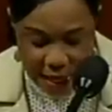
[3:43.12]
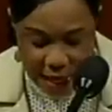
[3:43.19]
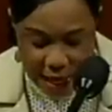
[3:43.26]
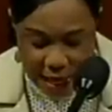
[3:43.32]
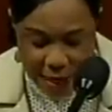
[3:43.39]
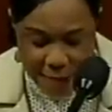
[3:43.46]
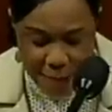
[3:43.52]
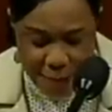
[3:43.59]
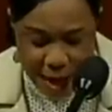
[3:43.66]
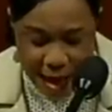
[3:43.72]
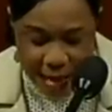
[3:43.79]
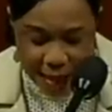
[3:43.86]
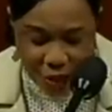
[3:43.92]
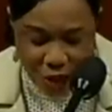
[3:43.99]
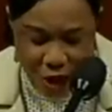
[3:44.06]
It
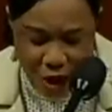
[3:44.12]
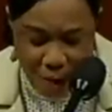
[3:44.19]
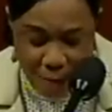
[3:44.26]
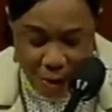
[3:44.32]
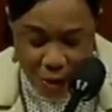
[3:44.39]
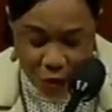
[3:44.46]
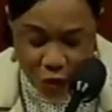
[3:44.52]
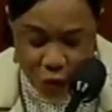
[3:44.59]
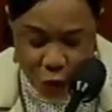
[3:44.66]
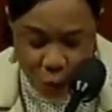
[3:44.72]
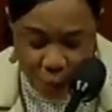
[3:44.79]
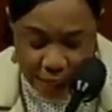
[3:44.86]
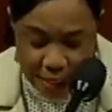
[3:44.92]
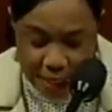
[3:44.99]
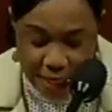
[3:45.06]
impacts almost
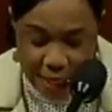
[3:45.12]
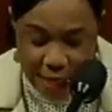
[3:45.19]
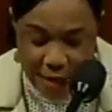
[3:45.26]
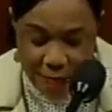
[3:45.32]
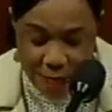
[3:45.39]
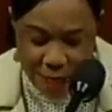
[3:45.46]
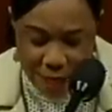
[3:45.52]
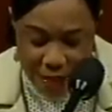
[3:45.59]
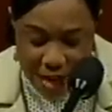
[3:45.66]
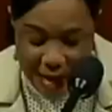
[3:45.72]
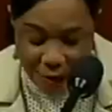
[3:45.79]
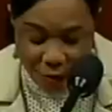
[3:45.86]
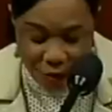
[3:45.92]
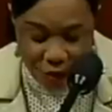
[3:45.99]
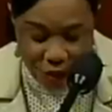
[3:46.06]

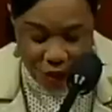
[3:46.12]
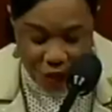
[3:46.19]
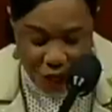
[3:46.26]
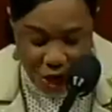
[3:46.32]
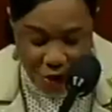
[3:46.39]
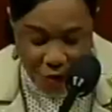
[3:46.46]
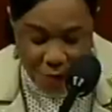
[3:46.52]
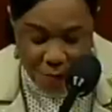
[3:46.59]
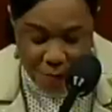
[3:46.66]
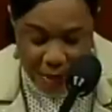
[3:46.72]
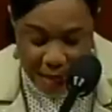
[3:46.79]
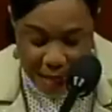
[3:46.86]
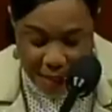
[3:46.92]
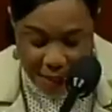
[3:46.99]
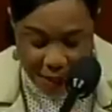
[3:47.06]
20,000 young
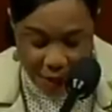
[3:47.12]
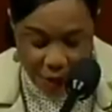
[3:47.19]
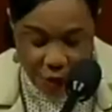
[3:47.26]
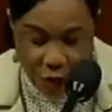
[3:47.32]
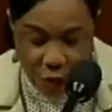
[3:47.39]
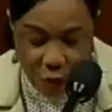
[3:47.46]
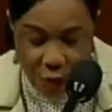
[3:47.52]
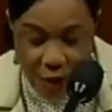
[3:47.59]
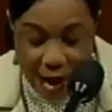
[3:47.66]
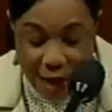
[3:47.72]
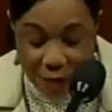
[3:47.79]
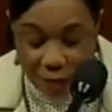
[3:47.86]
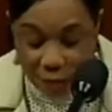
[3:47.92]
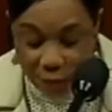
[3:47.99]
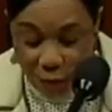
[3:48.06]
men
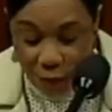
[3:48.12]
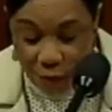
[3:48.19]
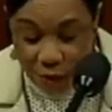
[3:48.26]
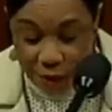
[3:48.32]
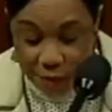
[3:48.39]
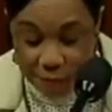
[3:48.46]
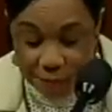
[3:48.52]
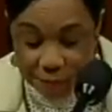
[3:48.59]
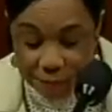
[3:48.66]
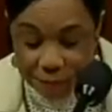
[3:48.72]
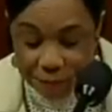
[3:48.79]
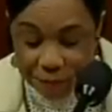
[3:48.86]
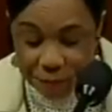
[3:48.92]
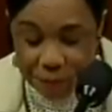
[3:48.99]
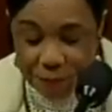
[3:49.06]
throughout Florida.
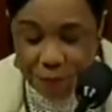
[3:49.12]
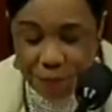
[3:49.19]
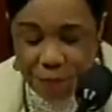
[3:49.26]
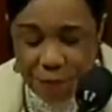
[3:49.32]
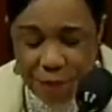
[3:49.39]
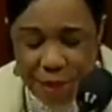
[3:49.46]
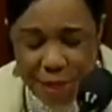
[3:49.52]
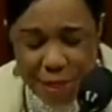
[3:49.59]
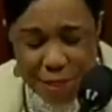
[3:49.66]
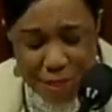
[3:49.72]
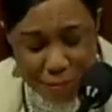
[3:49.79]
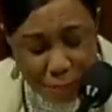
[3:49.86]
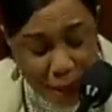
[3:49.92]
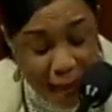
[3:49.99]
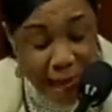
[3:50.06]
In
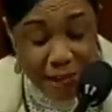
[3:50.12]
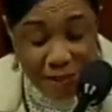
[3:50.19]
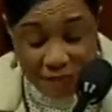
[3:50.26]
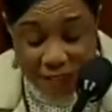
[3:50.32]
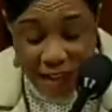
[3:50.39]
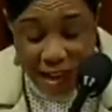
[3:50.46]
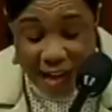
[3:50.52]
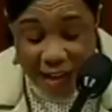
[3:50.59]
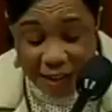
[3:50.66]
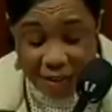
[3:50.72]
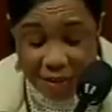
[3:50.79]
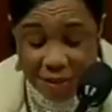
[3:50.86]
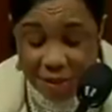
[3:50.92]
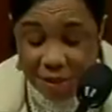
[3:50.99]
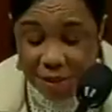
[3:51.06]
spite of that,
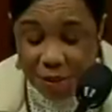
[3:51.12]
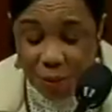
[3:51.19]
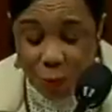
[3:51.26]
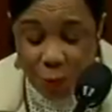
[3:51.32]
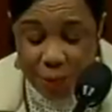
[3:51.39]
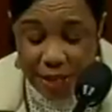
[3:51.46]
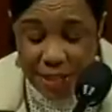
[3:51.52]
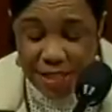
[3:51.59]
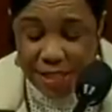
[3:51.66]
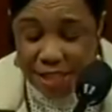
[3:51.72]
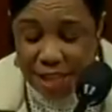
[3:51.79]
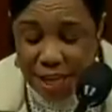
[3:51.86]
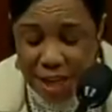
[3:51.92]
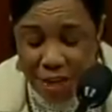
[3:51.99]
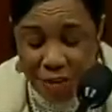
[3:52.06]
we
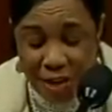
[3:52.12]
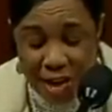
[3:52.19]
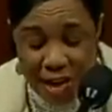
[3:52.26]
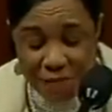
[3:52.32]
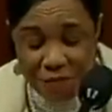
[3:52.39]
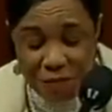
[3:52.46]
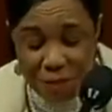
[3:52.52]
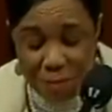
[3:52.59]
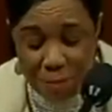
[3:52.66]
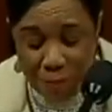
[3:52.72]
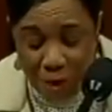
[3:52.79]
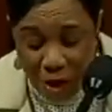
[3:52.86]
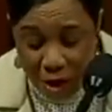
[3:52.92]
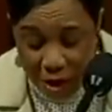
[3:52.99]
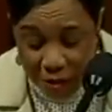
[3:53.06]
still have to
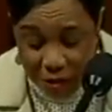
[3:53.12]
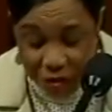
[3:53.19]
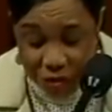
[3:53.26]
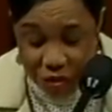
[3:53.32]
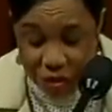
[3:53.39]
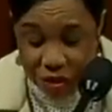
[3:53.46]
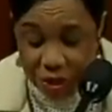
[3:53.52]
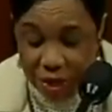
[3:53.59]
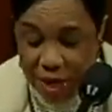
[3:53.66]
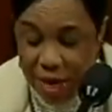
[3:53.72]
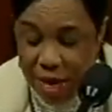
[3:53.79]
march